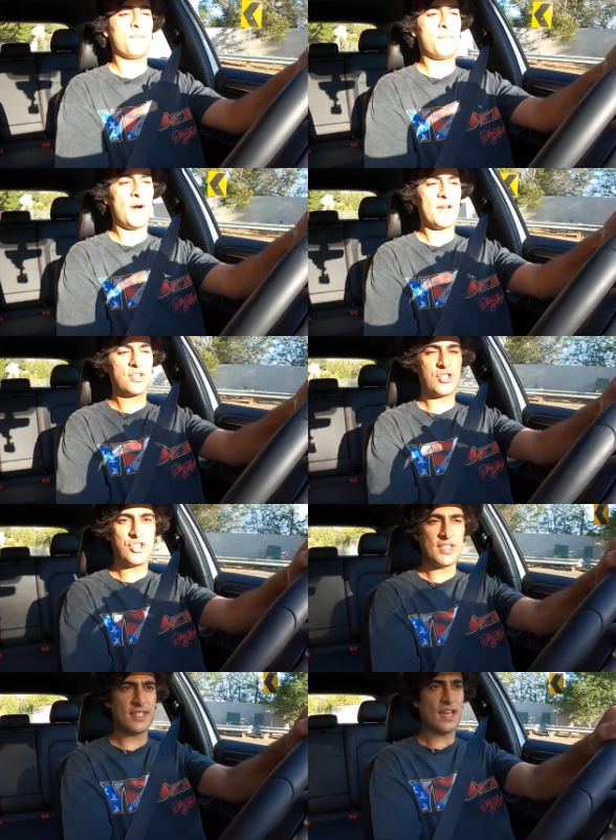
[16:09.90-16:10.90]
punch the
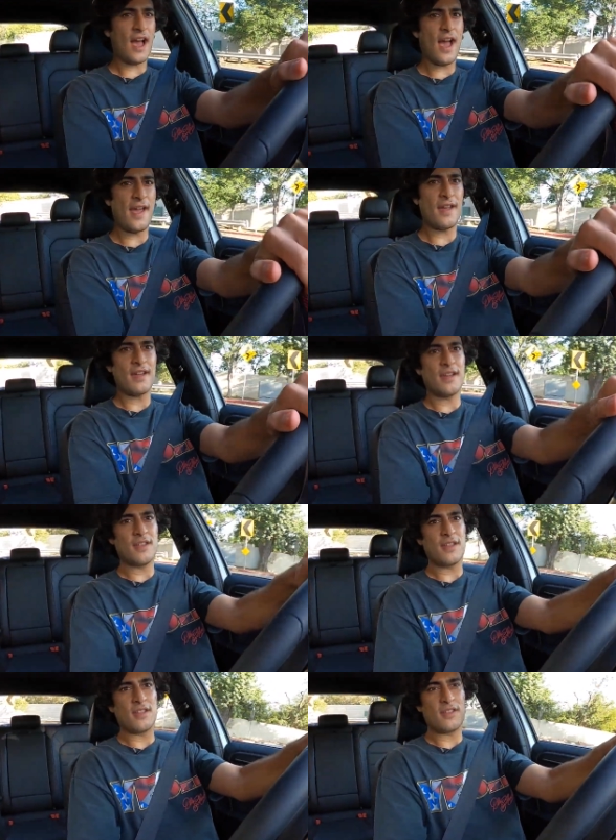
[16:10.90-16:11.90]

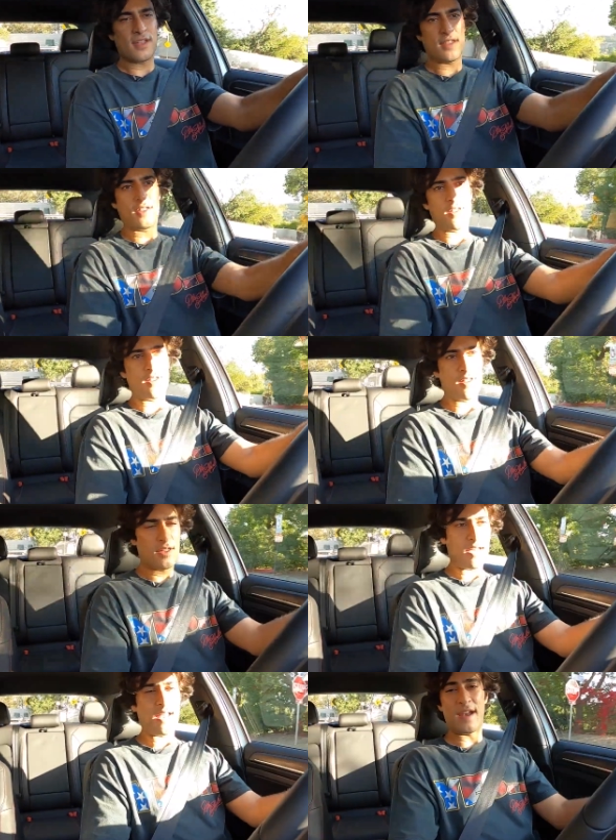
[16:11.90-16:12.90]
GTI
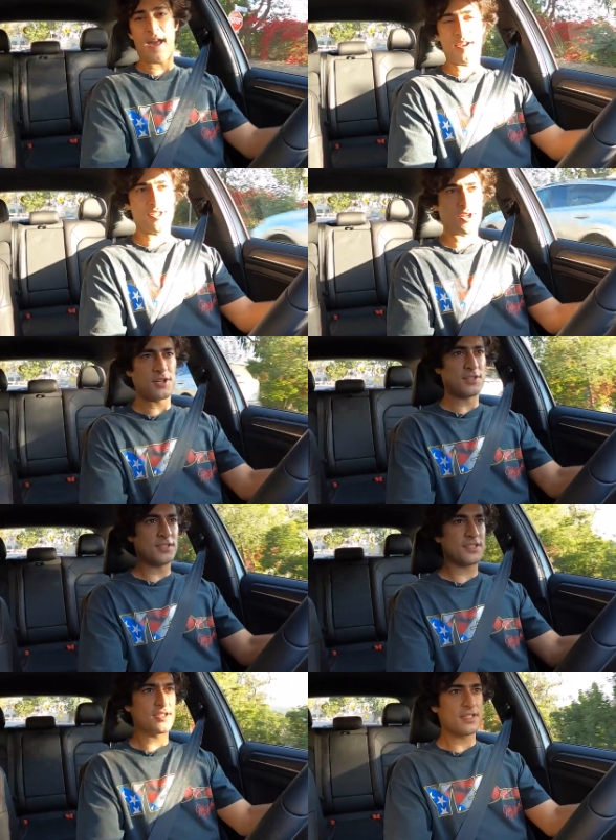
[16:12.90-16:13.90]
in and out of
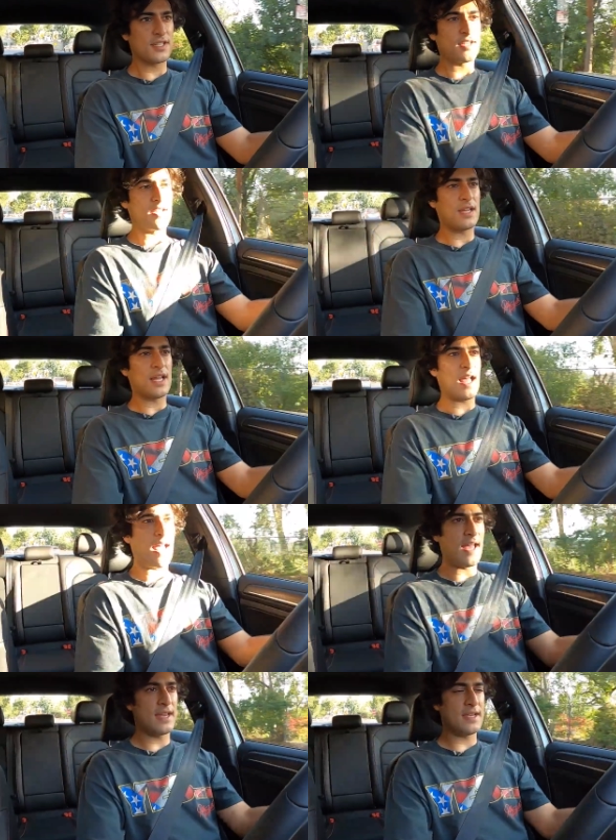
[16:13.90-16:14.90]
turns.
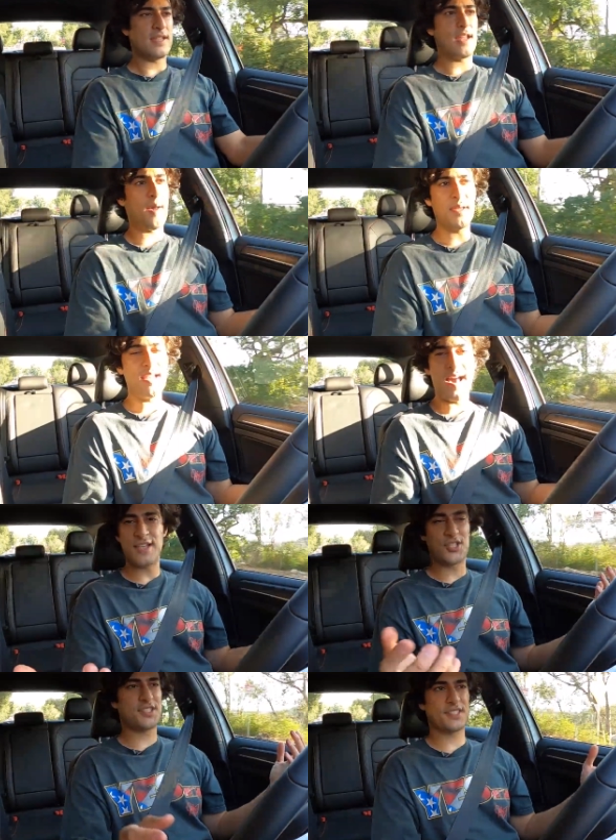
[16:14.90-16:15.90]
And I mean, yeah,
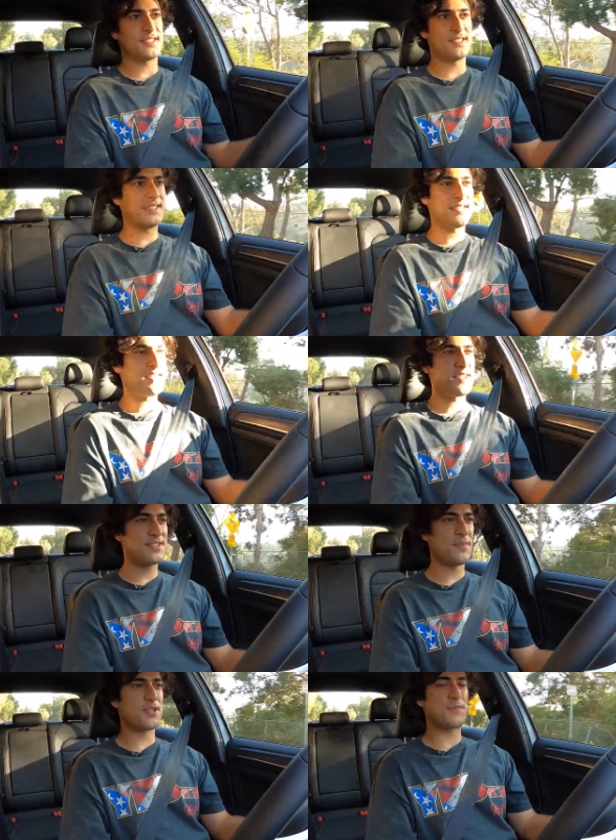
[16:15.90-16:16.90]
it's just
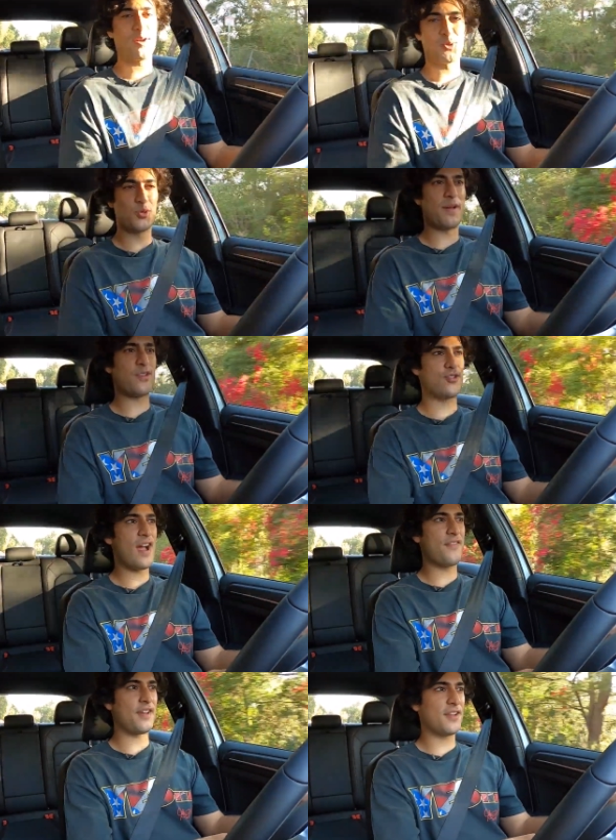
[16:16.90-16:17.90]
something special about
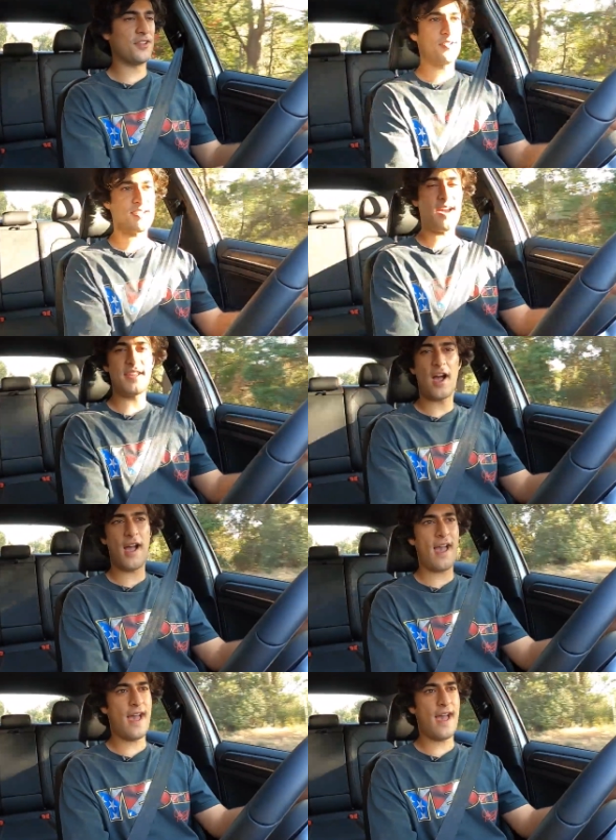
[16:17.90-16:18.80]
driving a little tiny hot